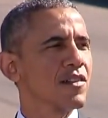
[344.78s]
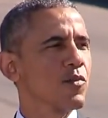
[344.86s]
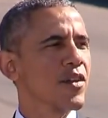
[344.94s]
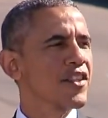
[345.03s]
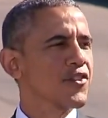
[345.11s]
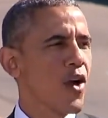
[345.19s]

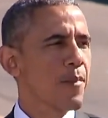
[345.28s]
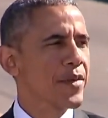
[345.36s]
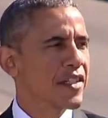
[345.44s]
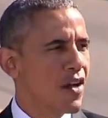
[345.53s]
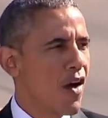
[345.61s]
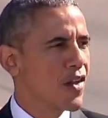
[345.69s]
When the
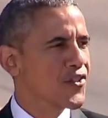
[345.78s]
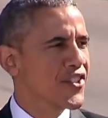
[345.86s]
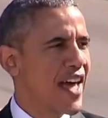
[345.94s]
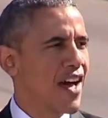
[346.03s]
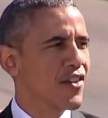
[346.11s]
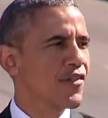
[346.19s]
trumpet call
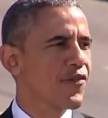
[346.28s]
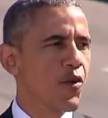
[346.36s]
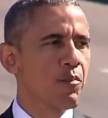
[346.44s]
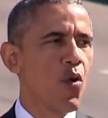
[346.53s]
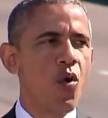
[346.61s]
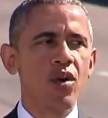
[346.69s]
sounded for
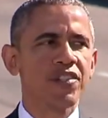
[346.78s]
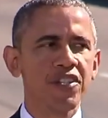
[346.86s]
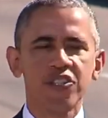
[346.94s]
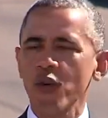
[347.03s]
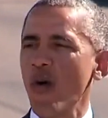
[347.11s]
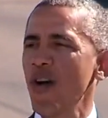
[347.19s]
more to
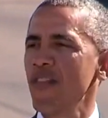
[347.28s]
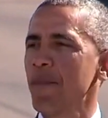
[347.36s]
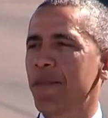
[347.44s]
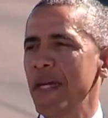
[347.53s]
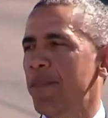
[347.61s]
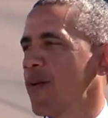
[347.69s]
join, the
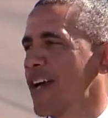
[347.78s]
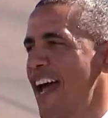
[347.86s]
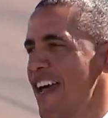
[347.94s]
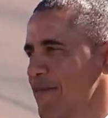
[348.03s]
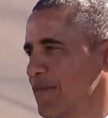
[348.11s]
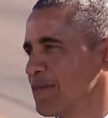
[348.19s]
people
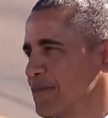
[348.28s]
came.